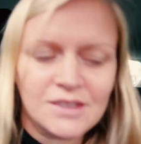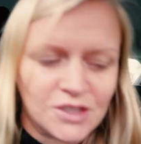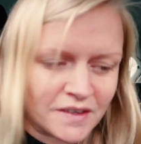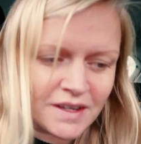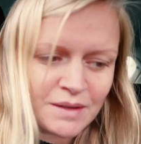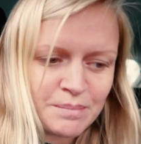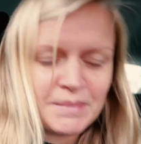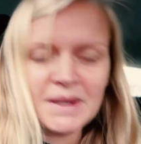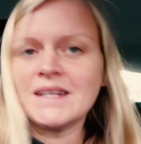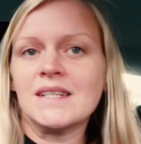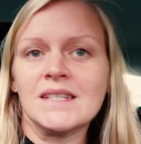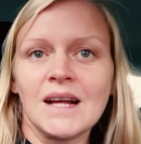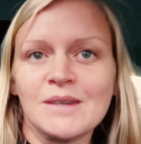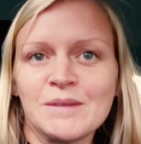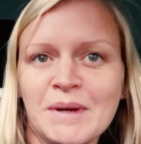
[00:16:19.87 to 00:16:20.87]
Sorry, I'm
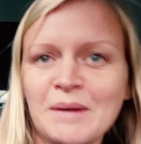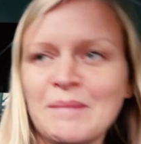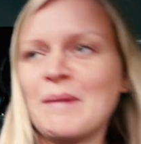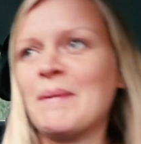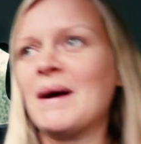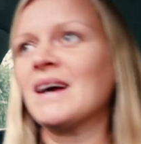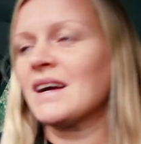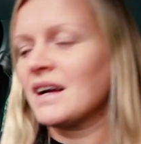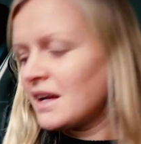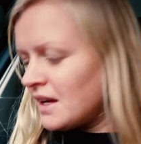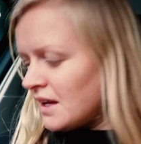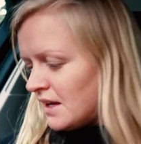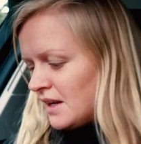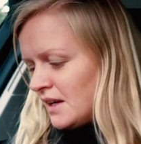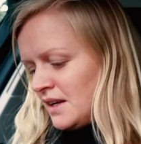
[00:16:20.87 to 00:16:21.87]
bending down to my bag.
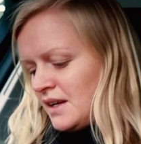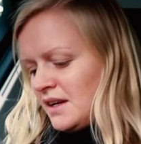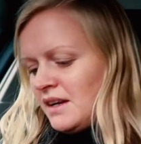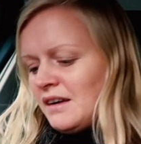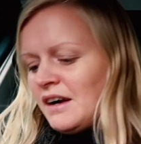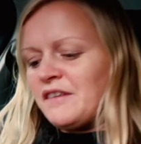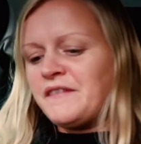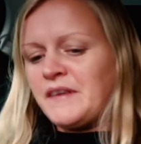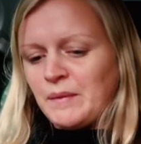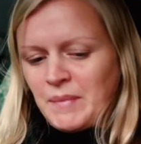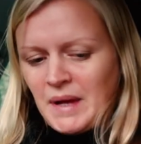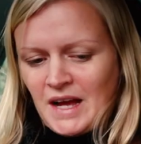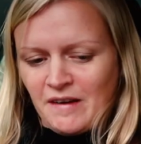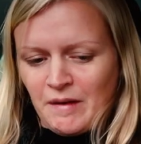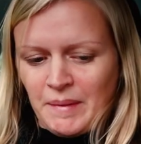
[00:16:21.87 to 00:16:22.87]
I feel
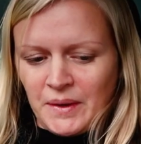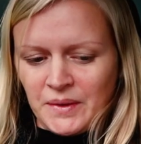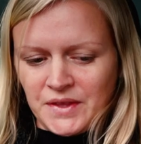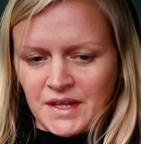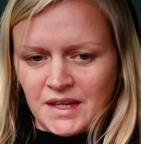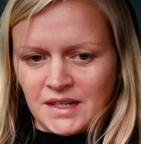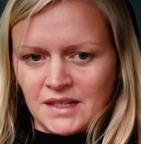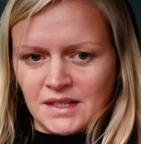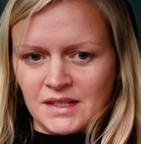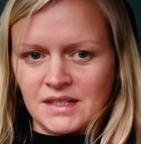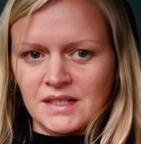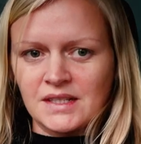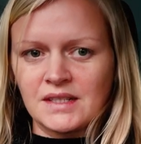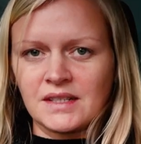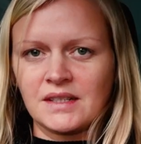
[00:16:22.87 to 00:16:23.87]
better about
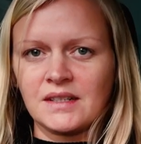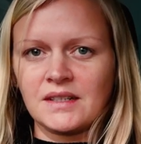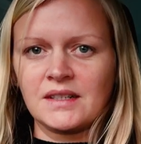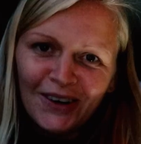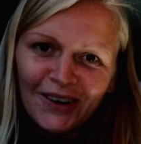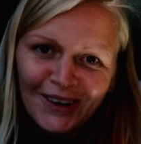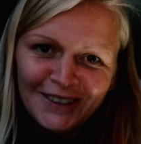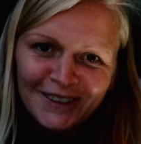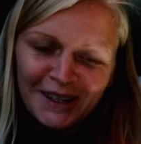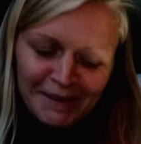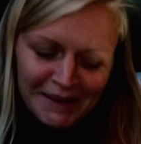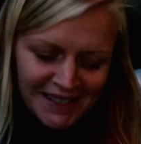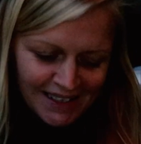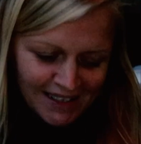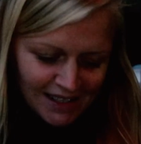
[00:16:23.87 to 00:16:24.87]
things. All done with
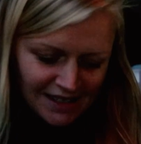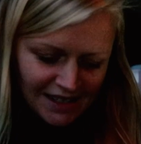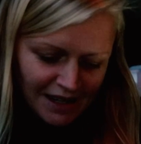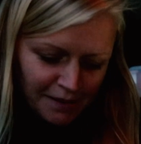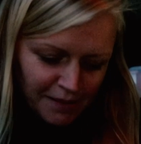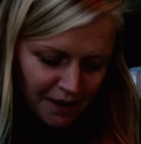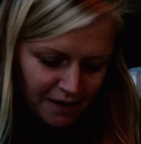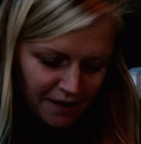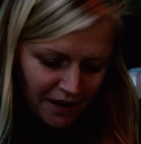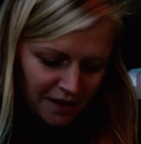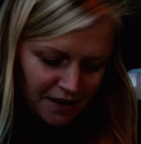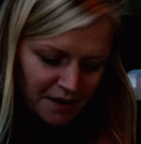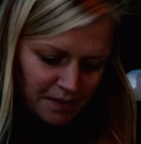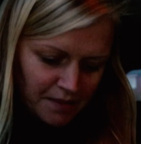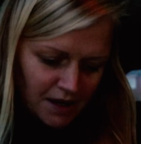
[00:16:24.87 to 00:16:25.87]
my sisters, I'm going
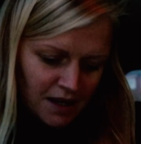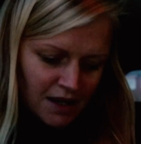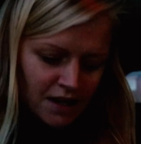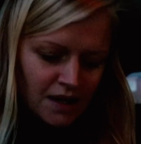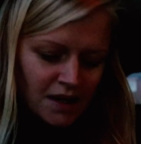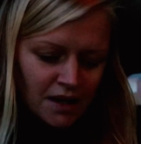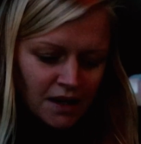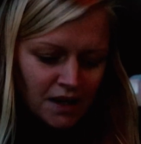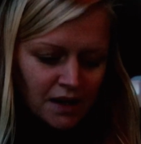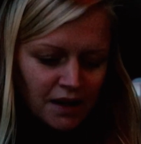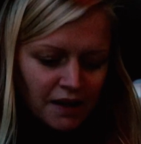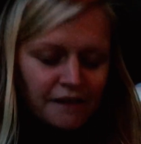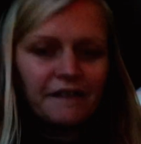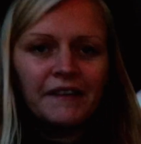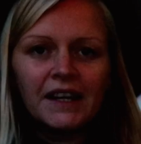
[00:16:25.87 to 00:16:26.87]
home
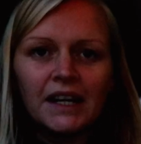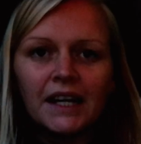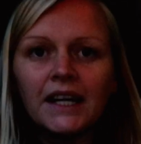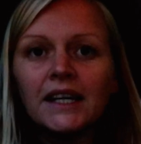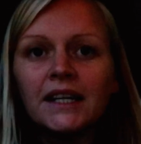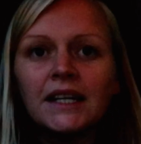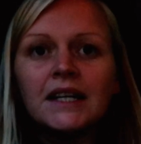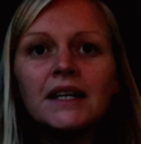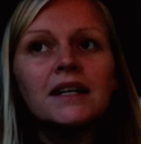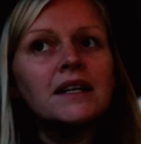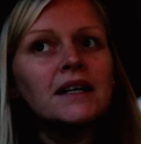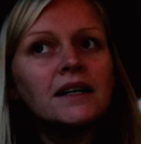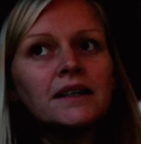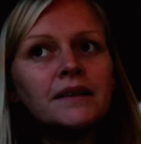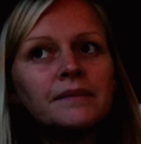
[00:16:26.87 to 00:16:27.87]

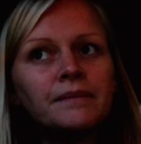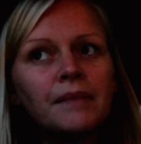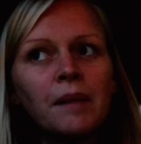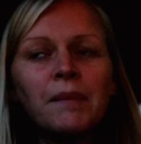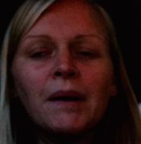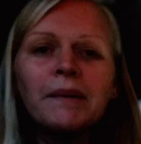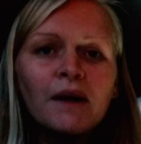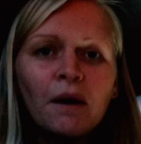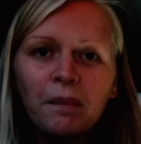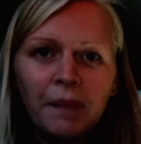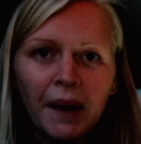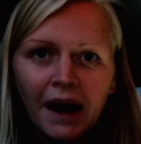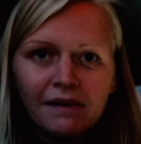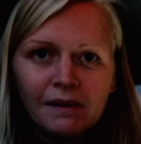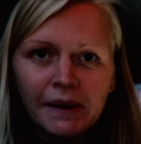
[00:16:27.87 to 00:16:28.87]
feeling maybe not
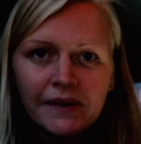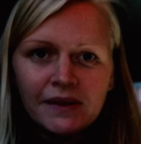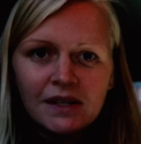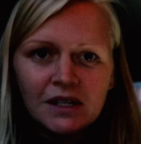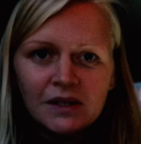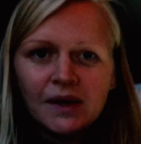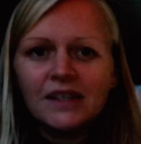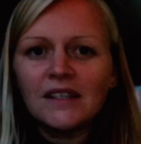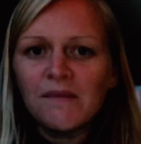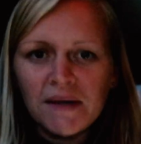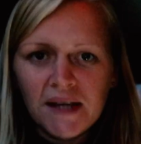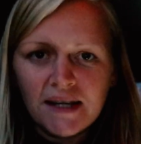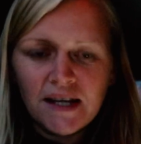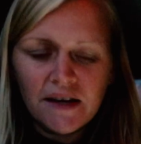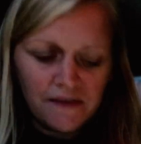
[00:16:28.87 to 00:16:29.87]
better about the situation, but
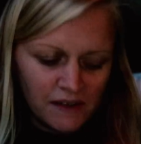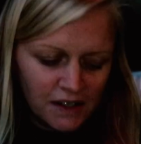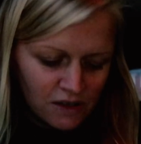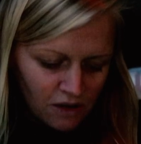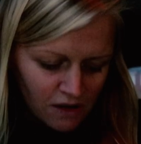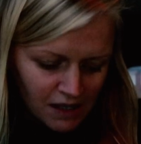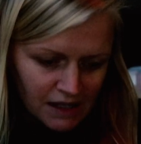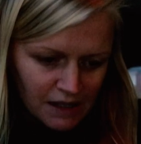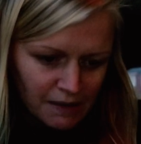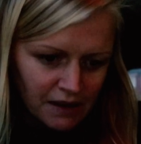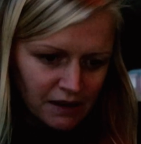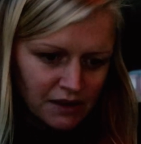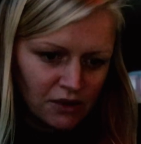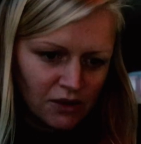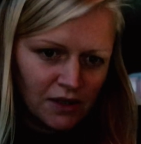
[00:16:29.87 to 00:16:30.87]
yeah, definitely talking to,
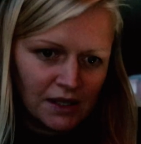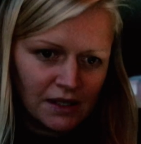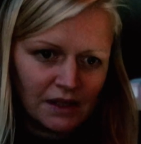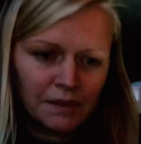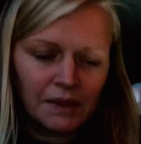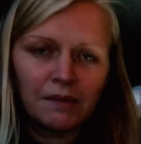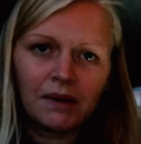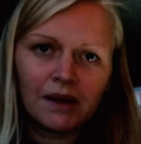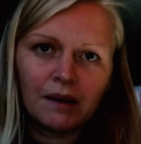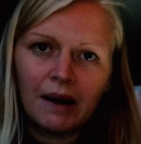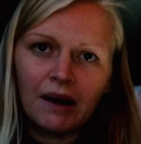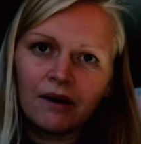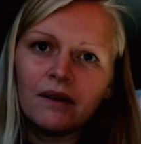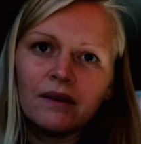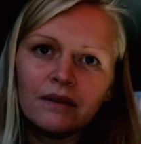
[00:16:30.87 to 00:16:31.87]
about, talking to people
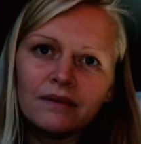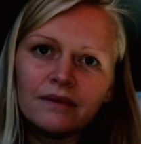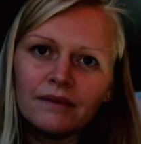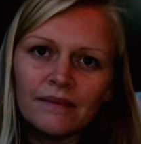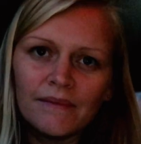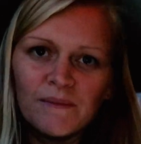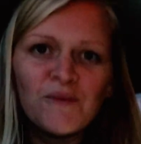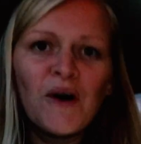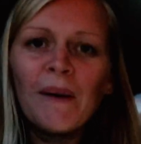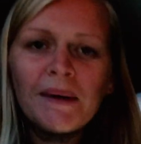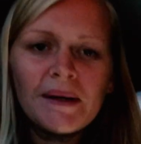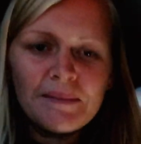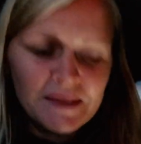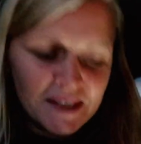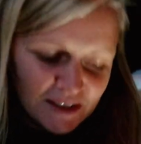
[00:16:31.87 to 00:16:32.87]
about
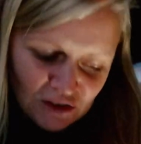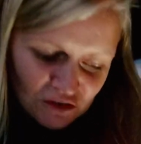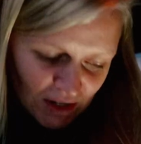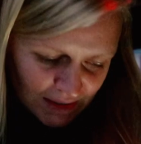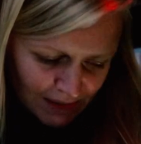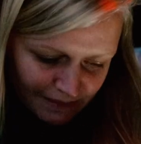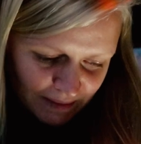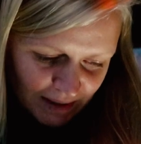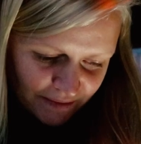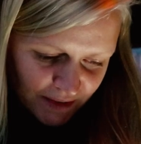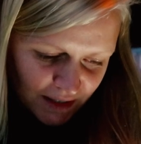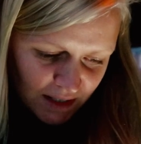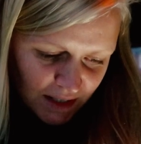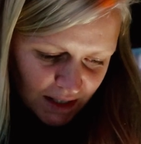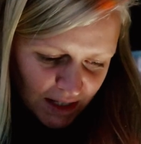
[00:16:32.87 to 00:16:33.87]
problems and stress and
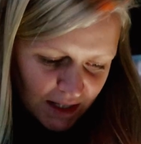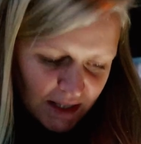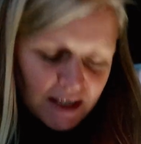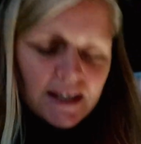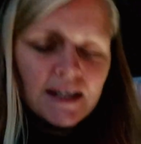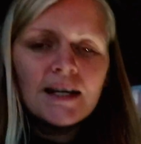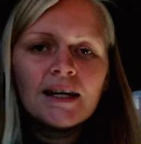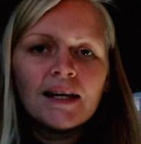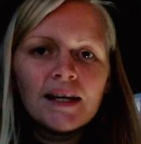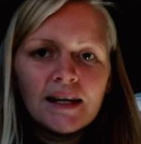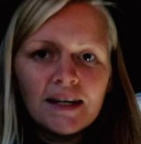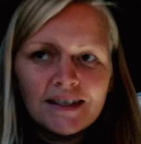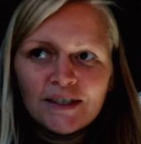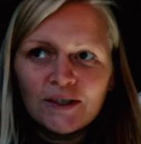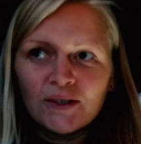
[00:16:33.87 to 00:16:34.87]
whatever
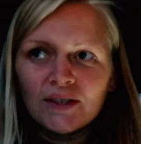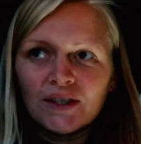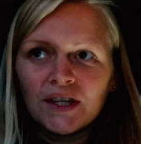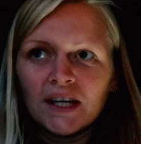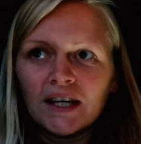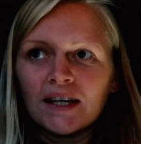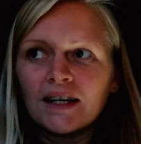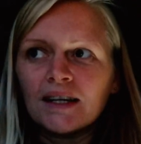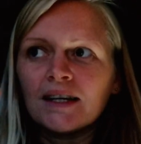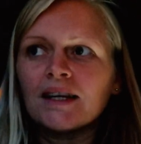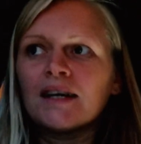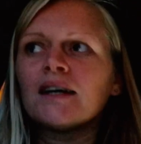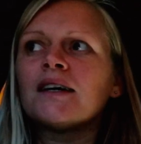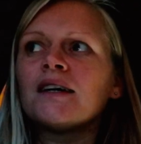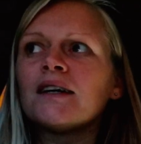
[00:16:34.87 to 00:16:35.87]
is a good thing.